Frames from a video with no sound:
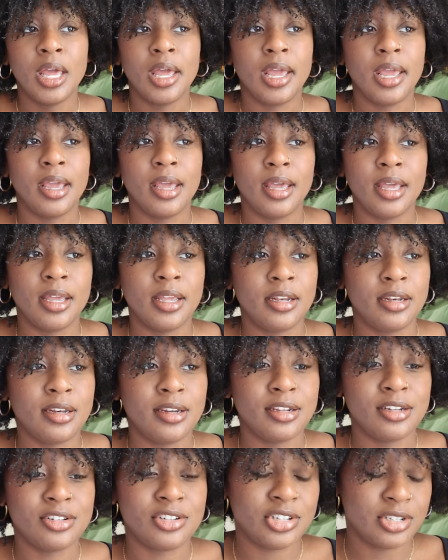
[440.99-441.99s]
and
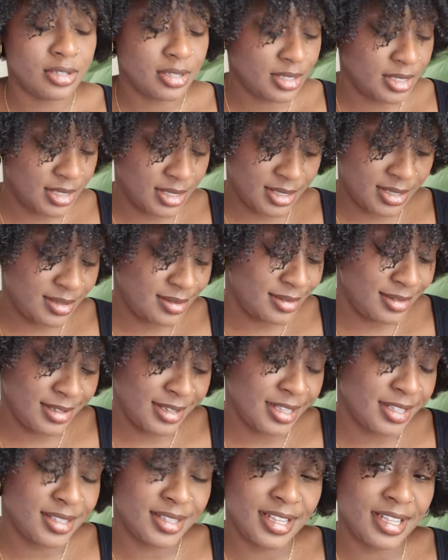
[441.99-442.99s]
just
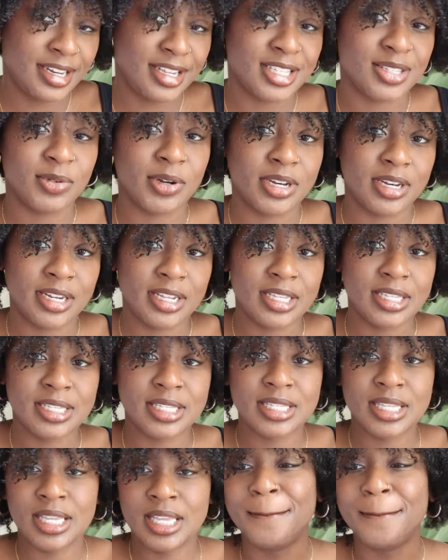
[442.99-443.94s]
it is what it is.